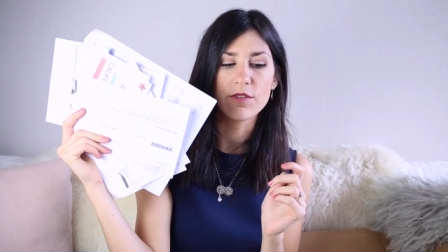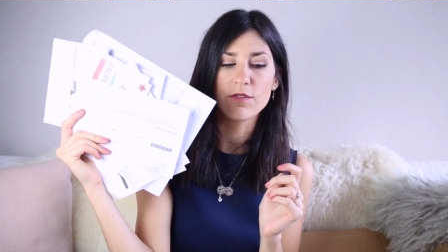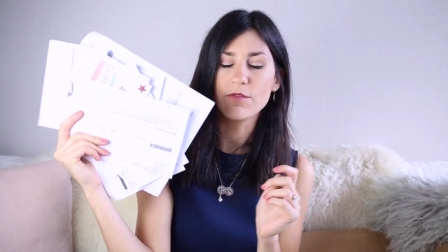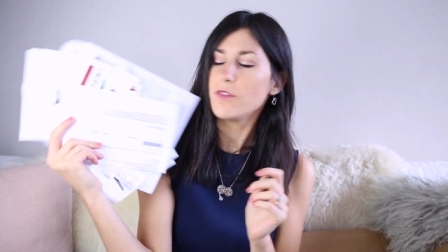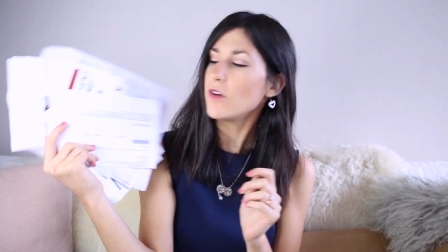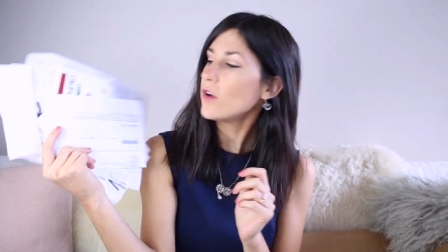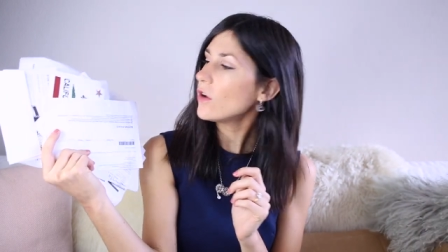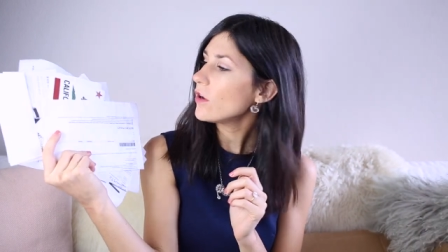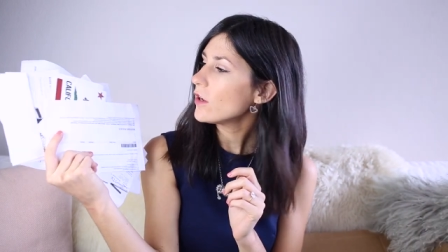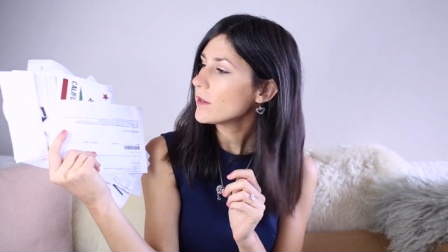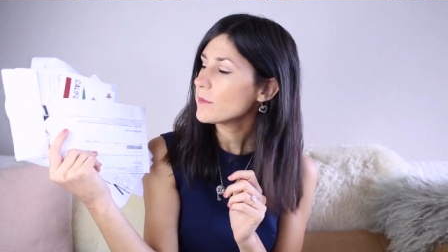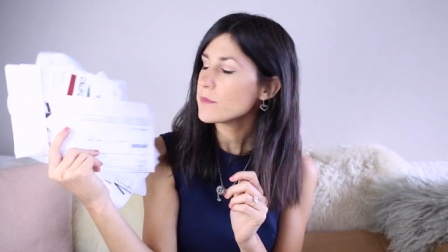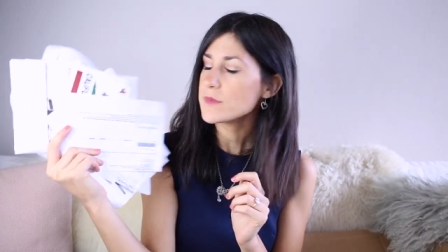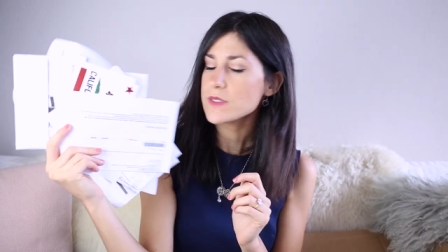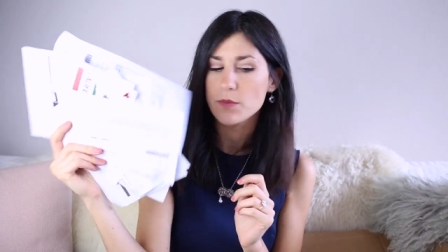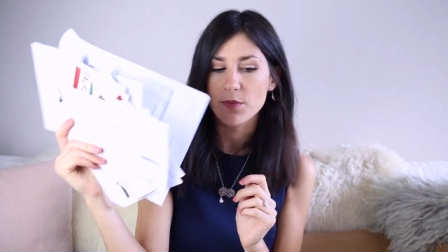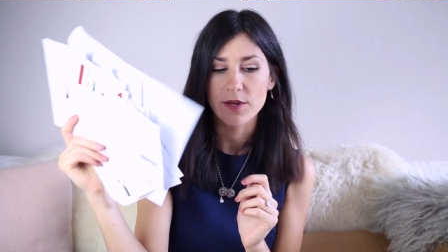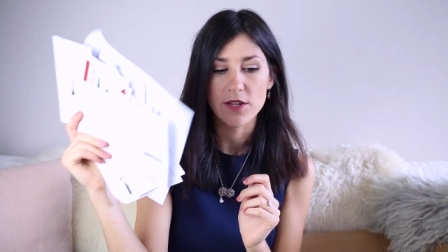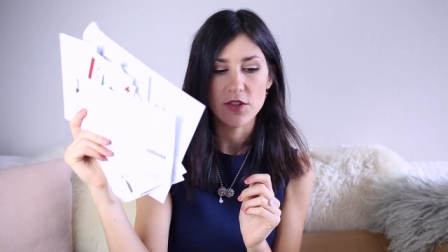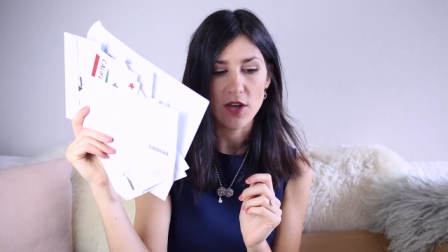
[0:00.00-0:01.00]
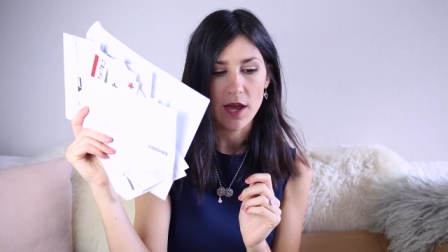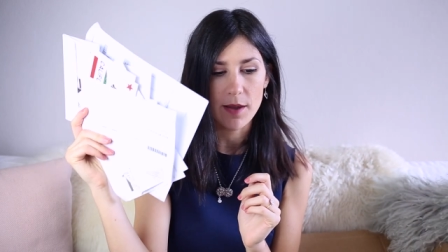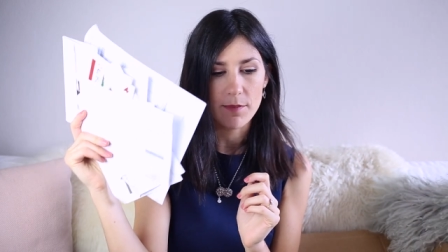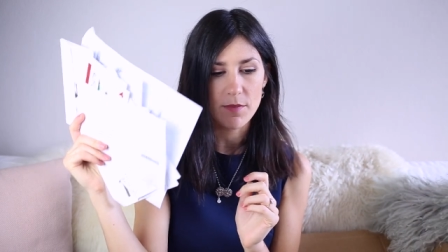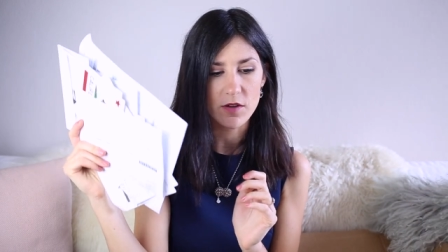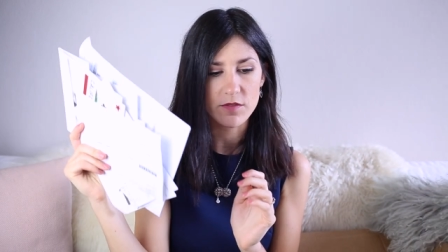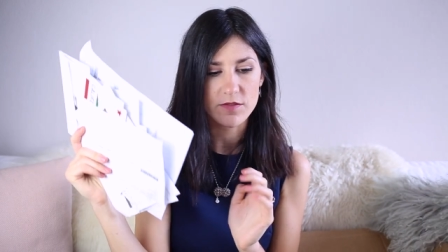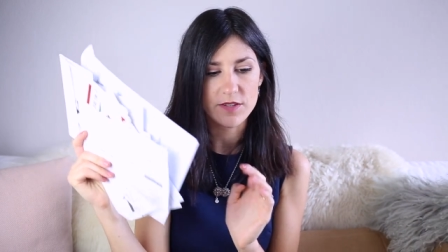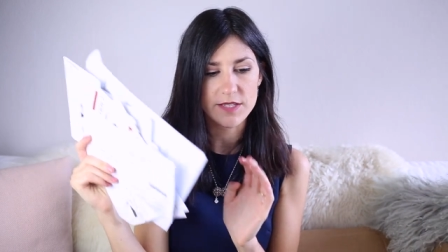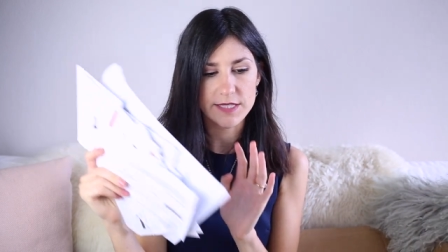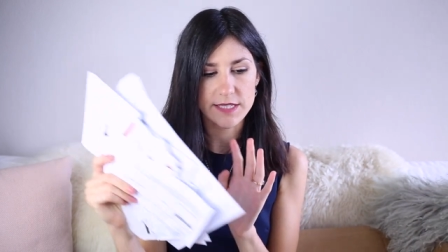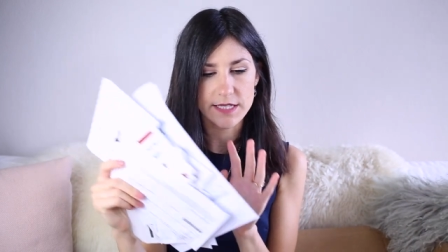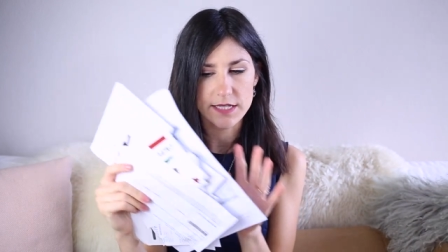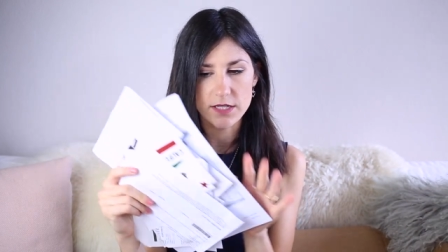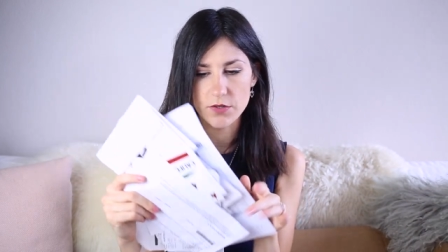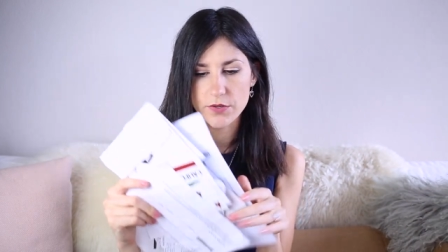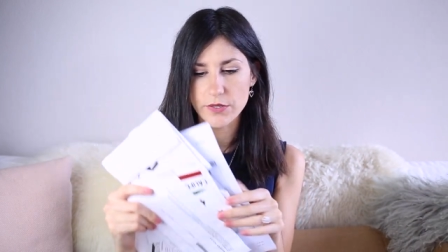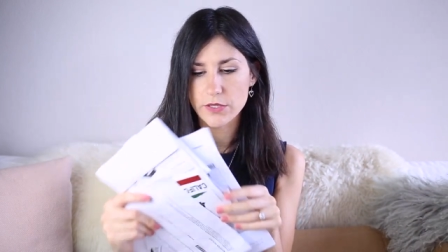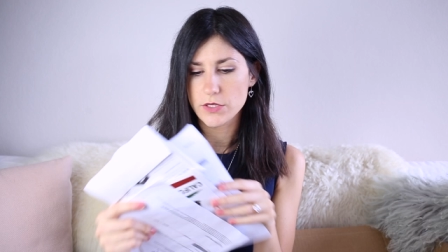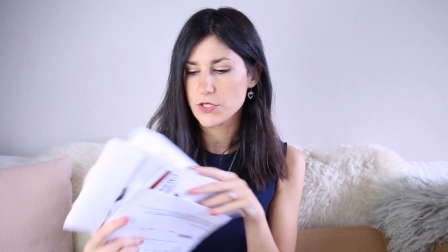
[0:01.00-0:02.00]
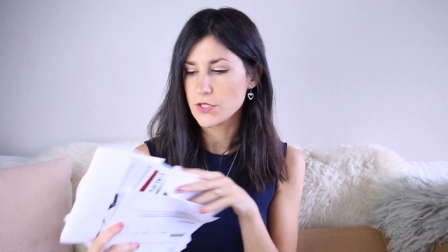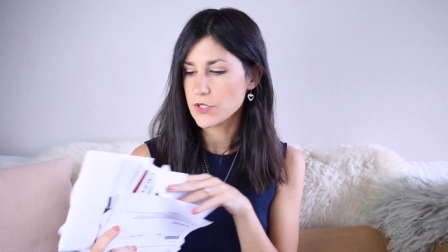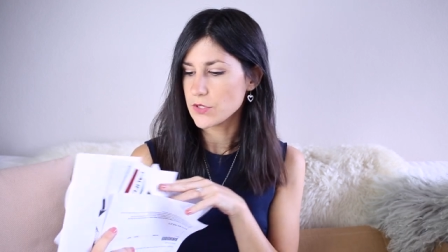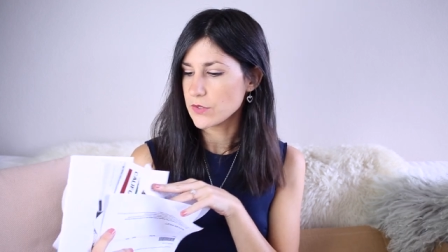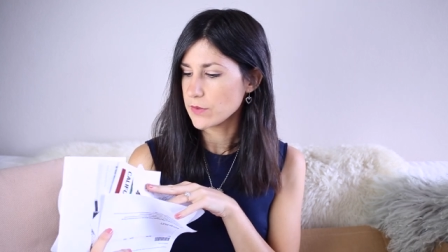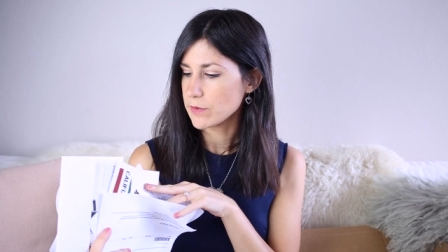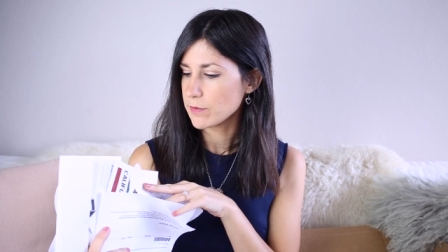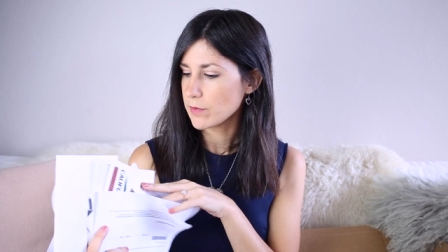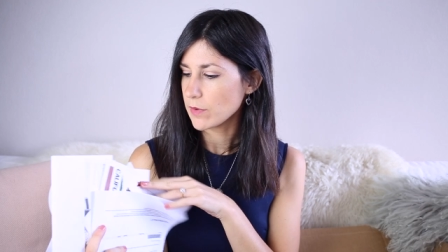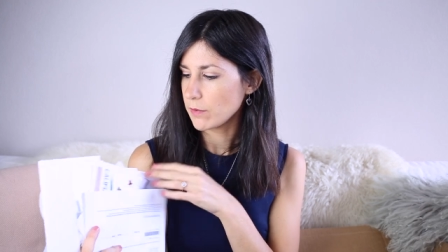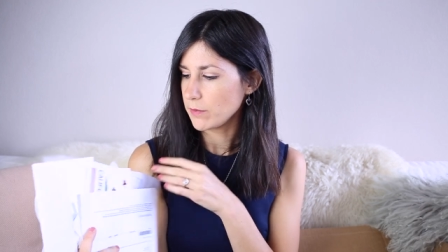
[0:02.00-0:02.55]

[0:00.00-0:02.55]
of the forms, which I'm obviously going to